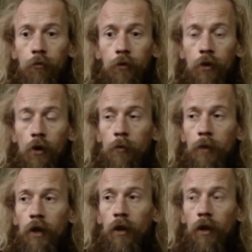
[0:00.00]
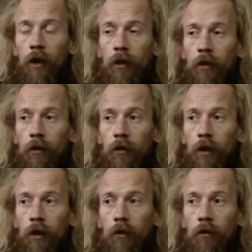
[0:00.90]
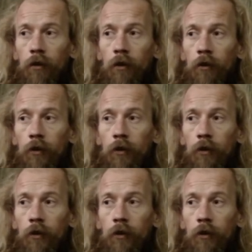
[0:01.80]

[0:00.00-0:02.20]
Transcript: Do you know what I mean? Like there is